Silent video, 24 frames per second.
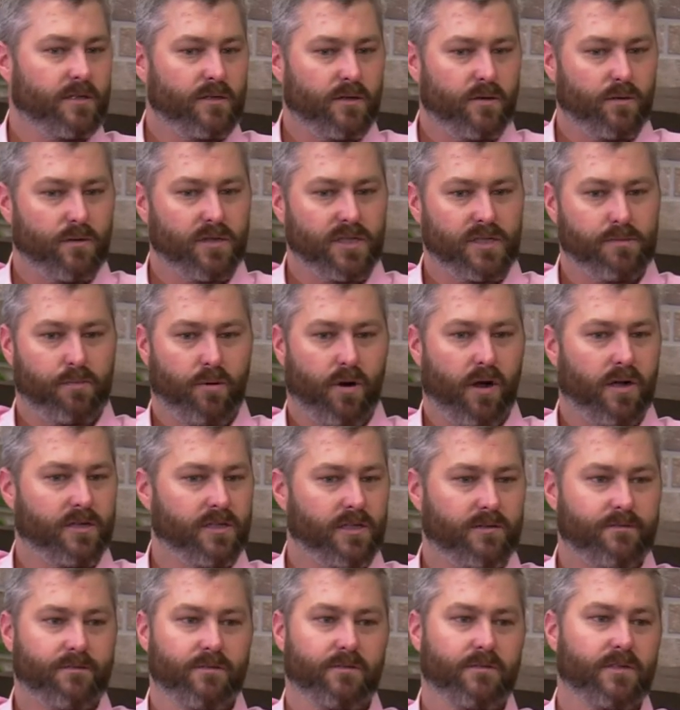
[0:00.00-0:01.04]
and Corey's
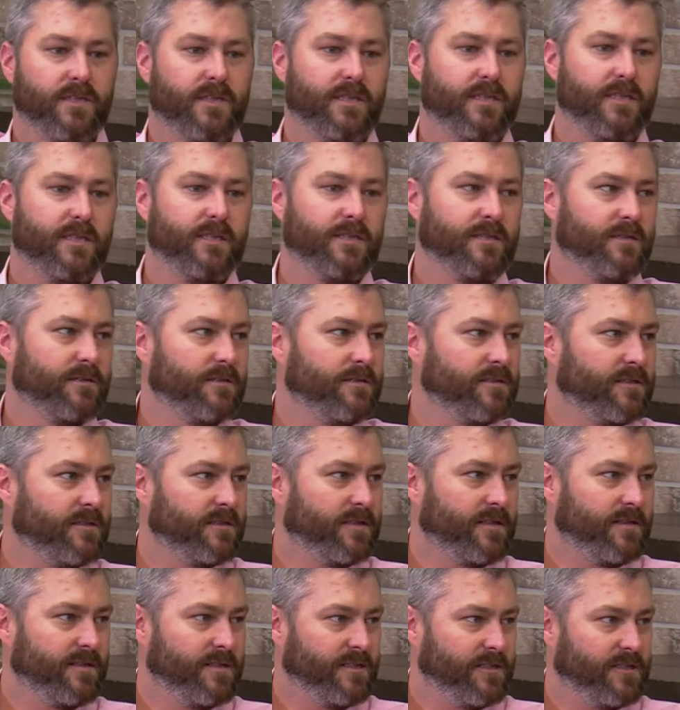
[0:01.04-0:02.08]
project for
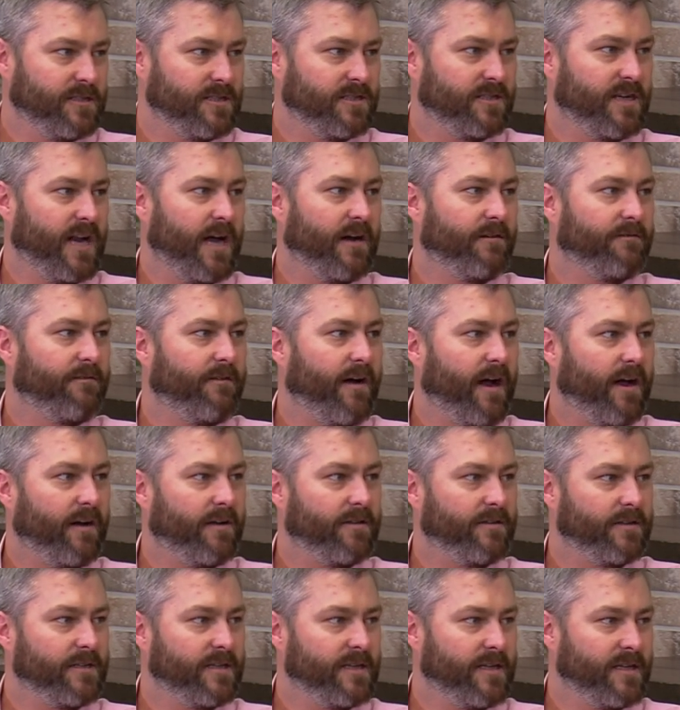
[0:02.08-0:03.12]
years, and mm. it's just now mm-hmm.
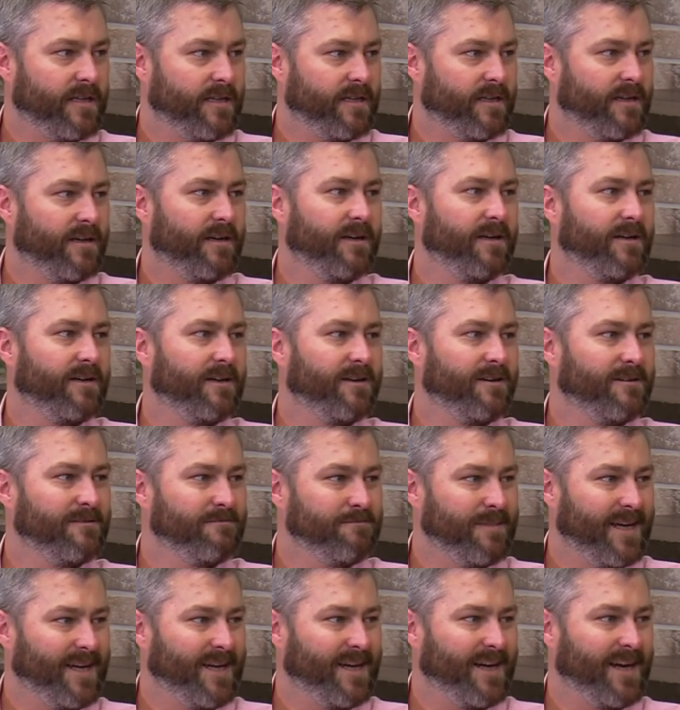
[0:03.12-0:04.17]
finally. Mm
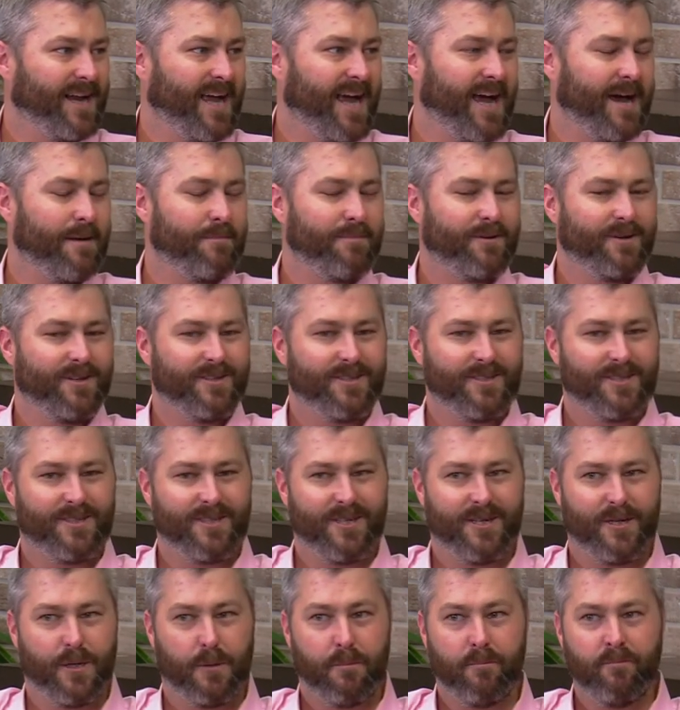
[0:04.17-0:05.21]
making it happen. And
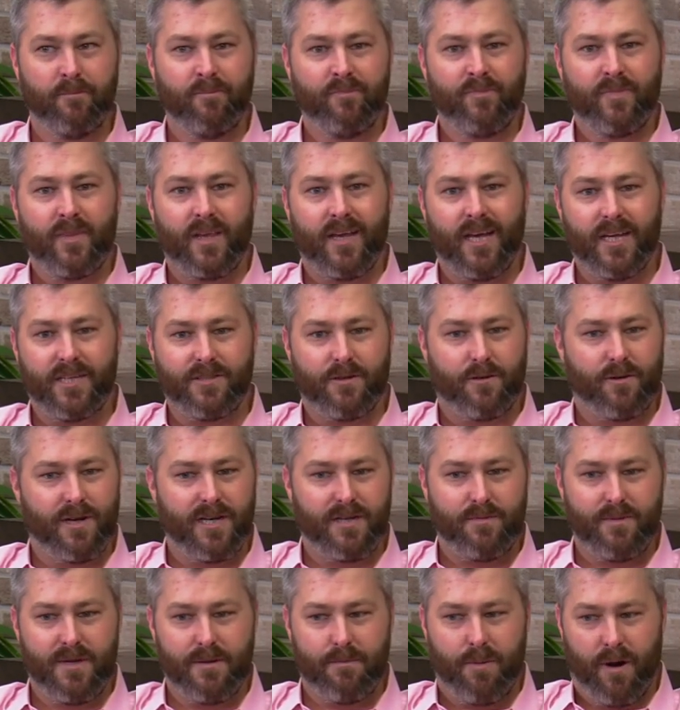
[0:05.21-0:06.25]
so it's
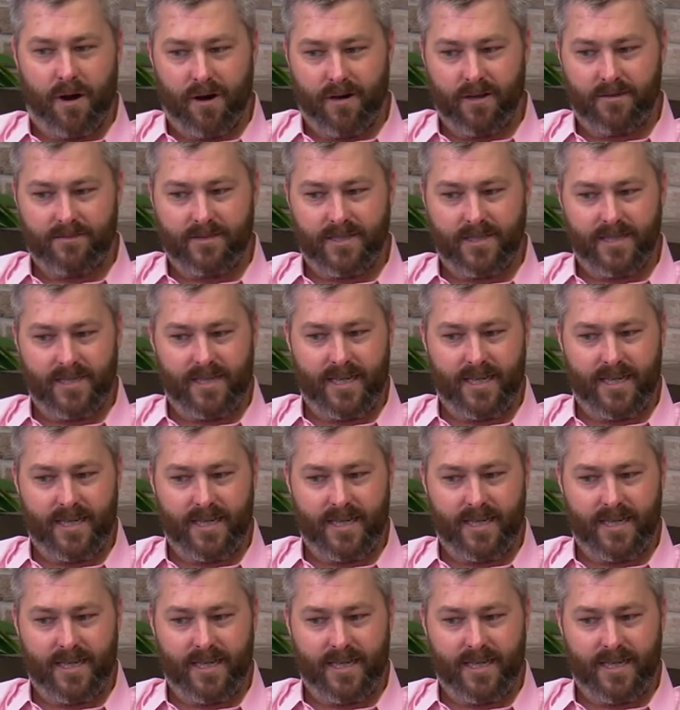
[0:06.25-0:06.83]
great to be a part of it.